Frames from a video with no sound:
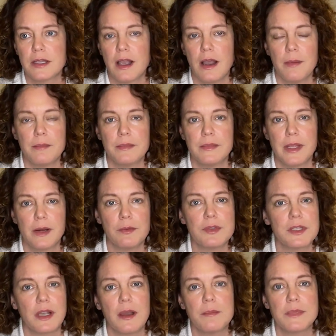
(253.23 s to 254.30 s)
they don't
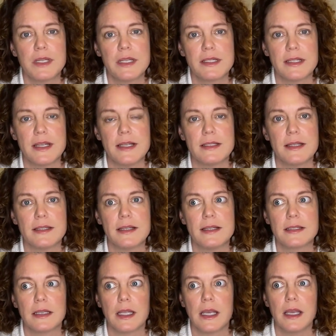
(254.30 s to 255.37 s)
succumb to disease as
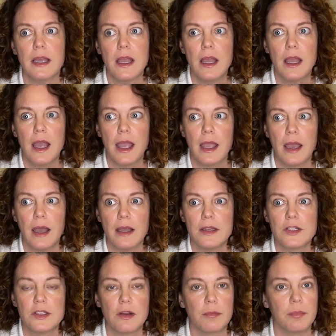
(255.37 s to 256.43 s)
easily, and
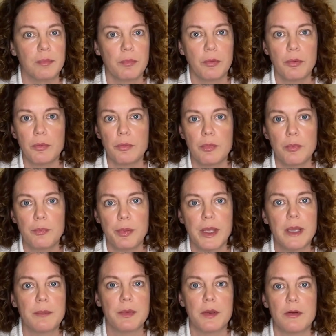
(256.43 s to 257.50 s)
they're big,
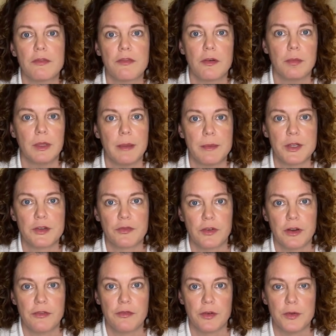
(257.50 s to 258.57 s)
beautiful, blemish-free
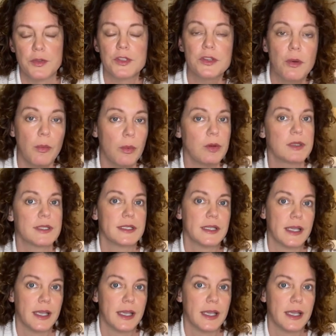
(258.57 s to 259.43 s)
fruits. So we'll see.